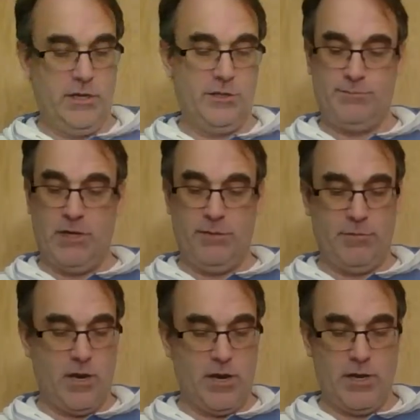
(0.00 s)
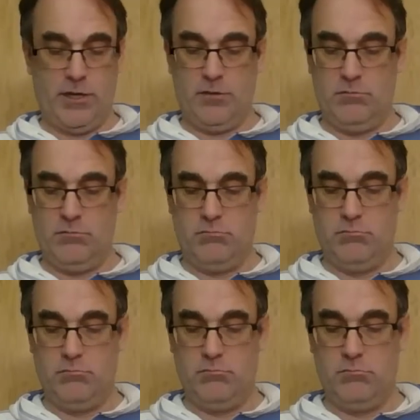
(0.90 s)
it's made by,
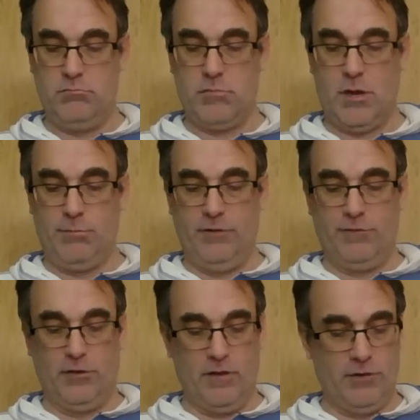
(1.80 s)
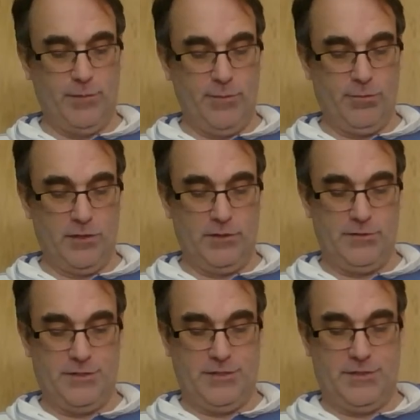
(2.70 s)
I believe, the lovely people at
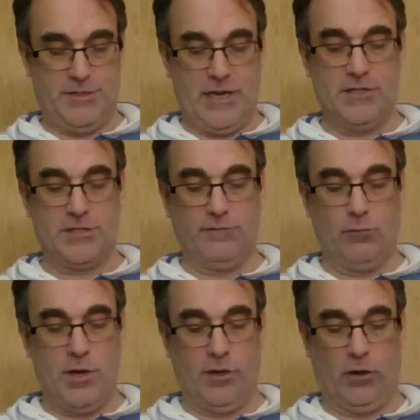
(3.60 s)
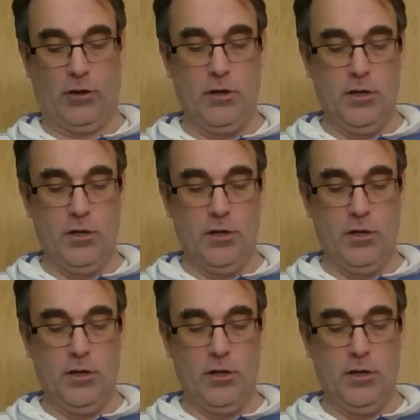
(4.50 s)
Days of Wonder.